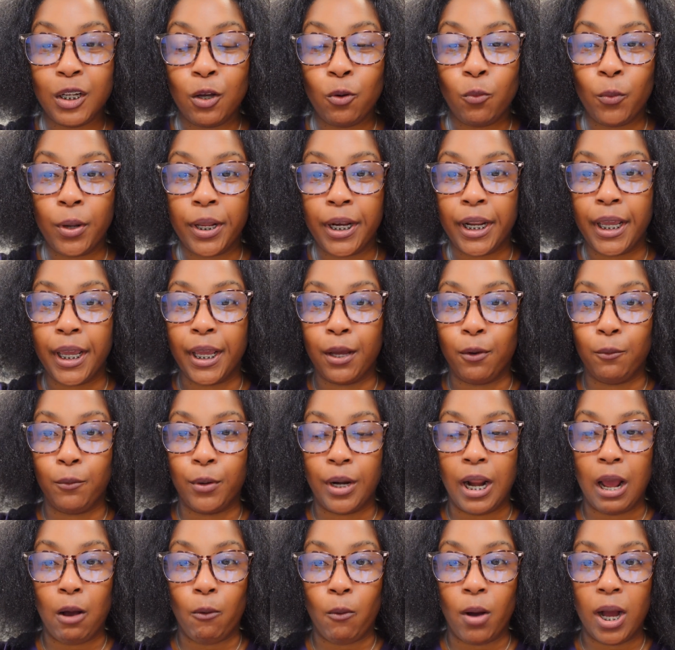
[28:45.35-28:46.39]
when I
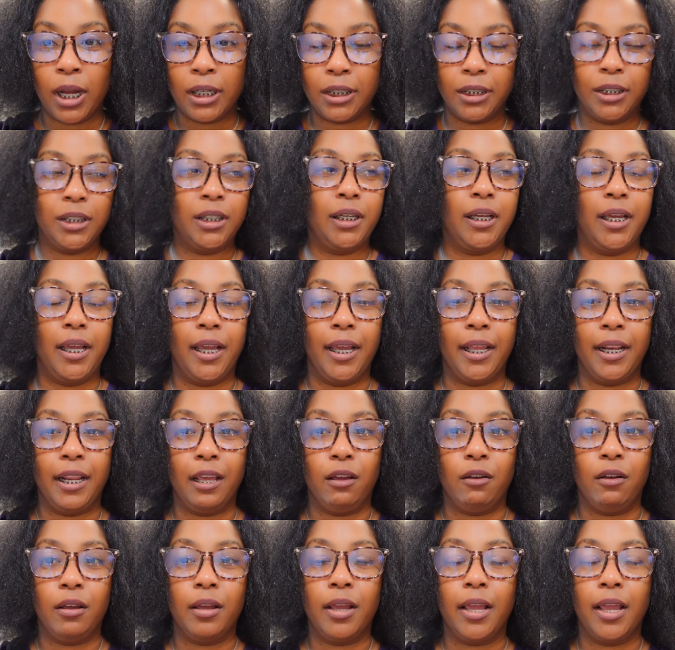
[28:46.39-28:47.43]
wash it and
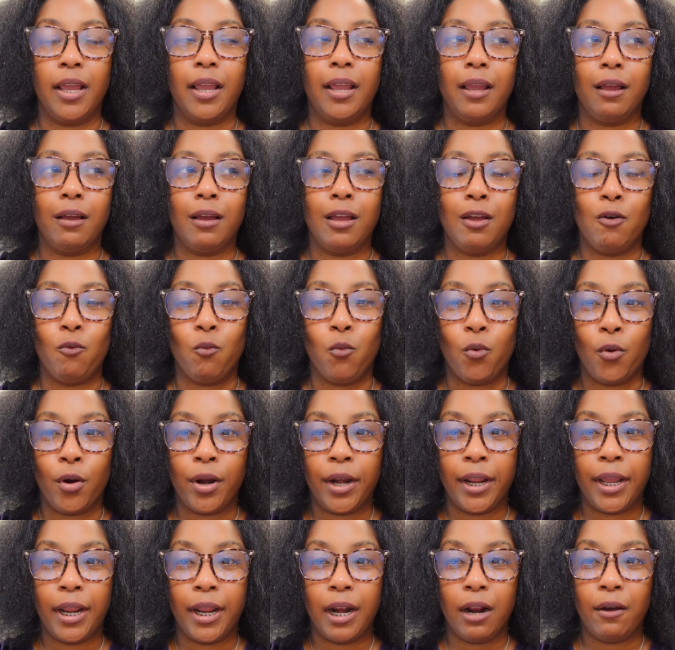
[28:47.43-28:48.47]

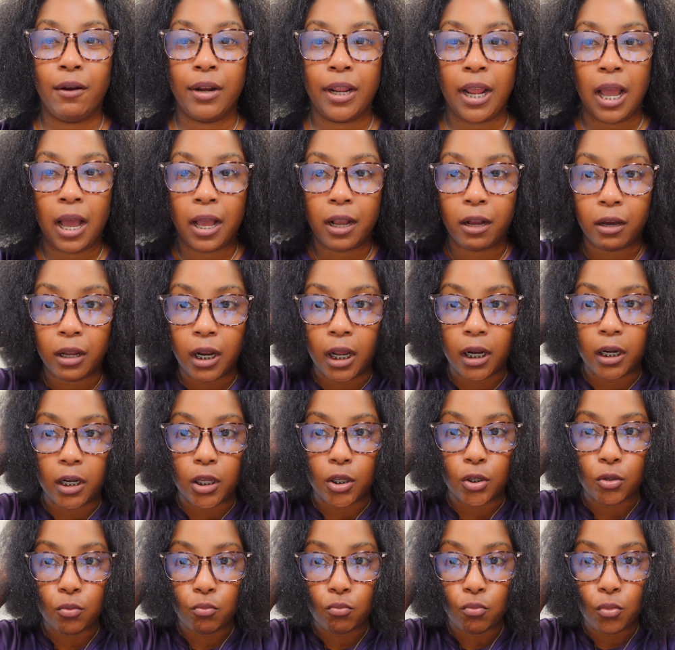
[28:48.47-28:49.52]
water get on it, y'all, it go like
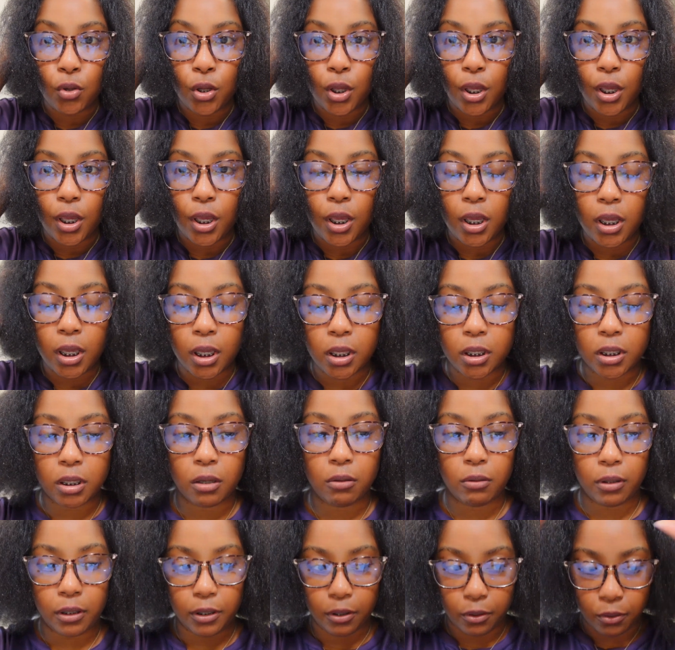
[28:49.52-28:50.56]
this. It gets so
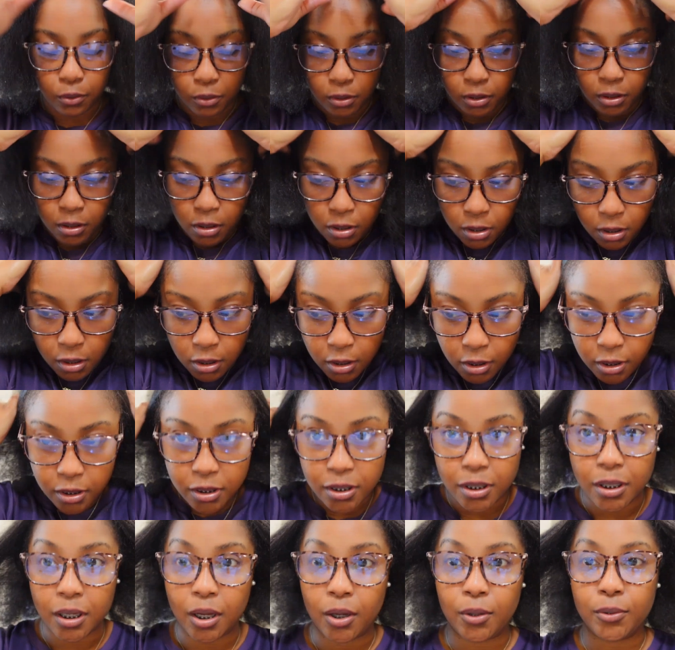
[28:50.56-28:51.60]
little.
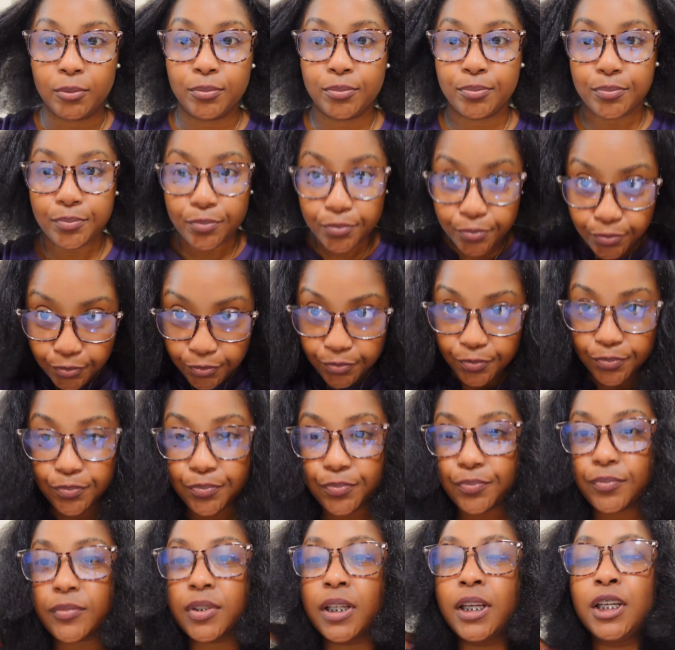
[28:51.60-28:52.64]
So
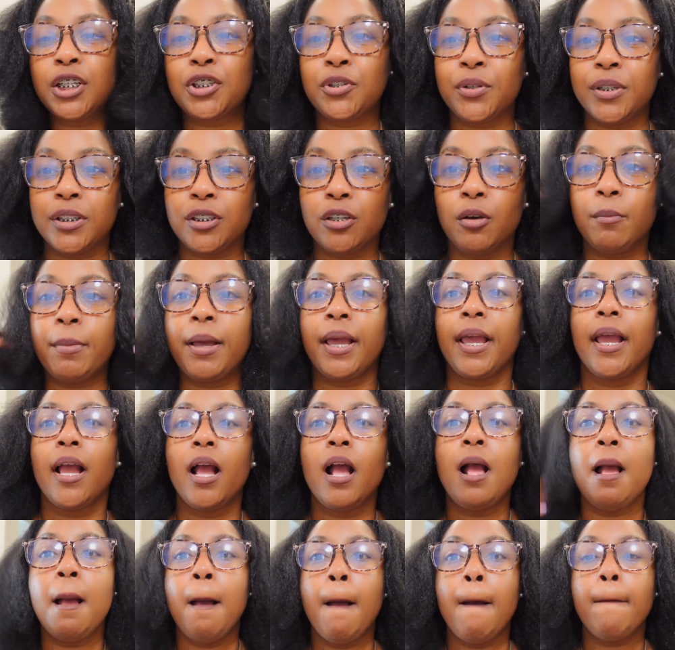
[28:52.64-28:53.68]
it shrinks so bad.
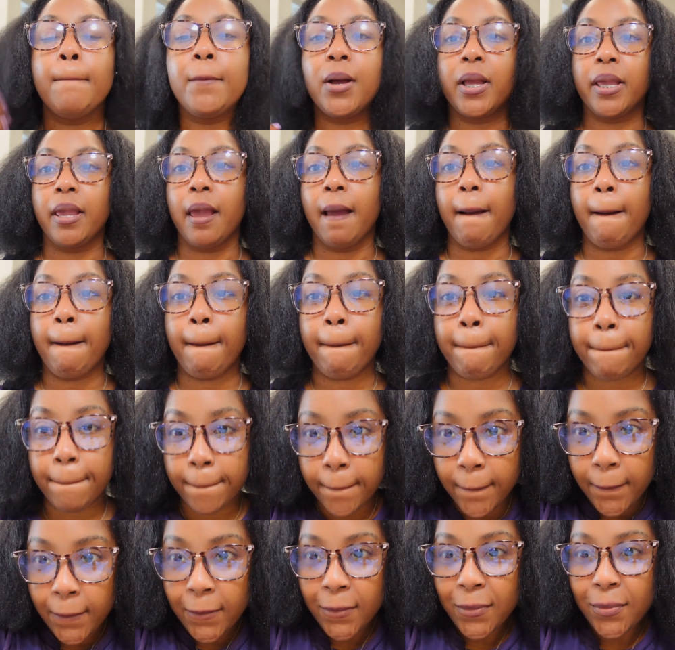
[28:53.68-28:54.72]
But yeah,
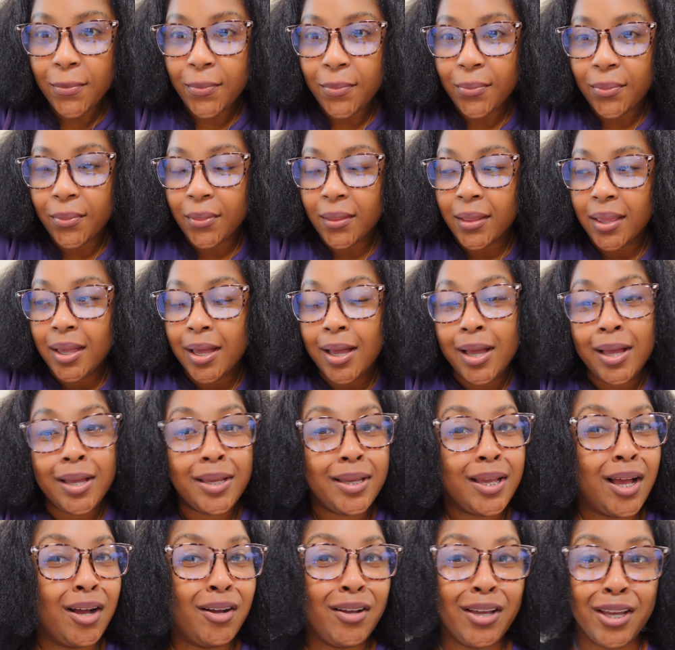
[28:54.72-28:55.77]

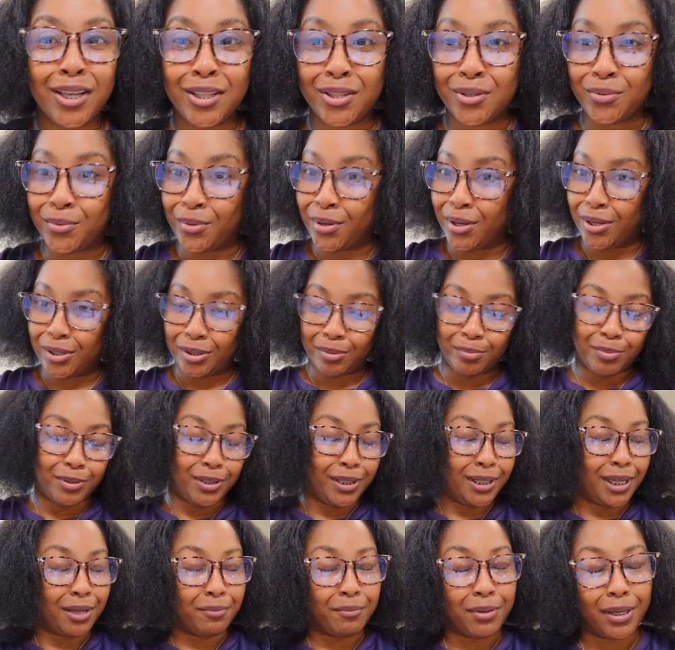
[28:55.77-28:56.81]
y'all getting too comfortable.
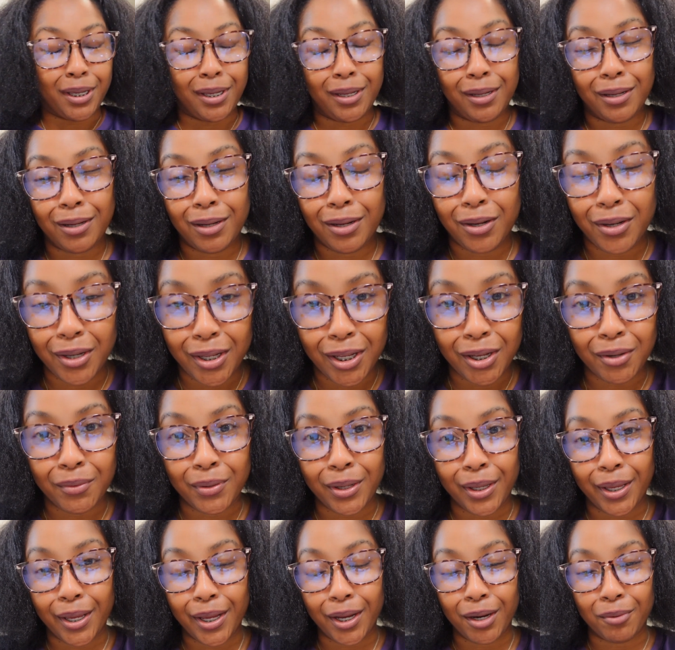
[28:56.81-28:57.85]
Look at me up here on
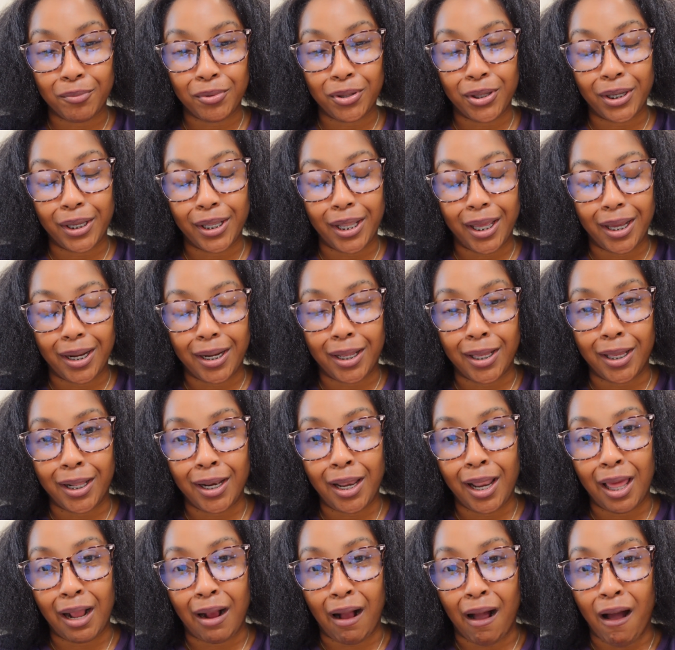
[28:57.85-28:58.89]
that camera looking like this,
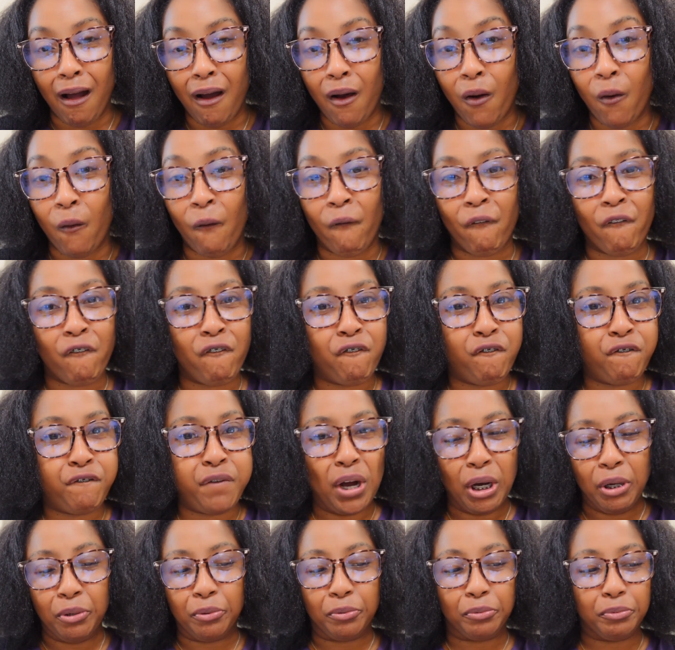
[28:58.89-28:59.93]
like a whole
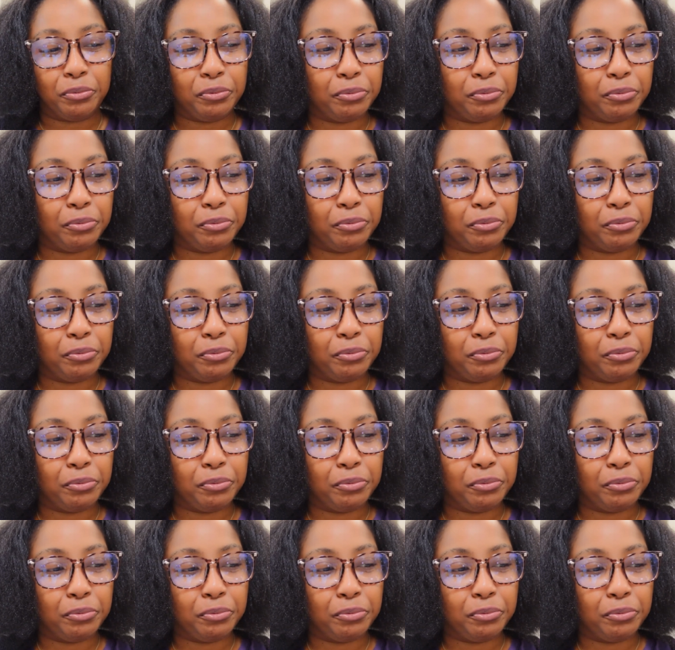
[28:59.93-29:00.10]
fool.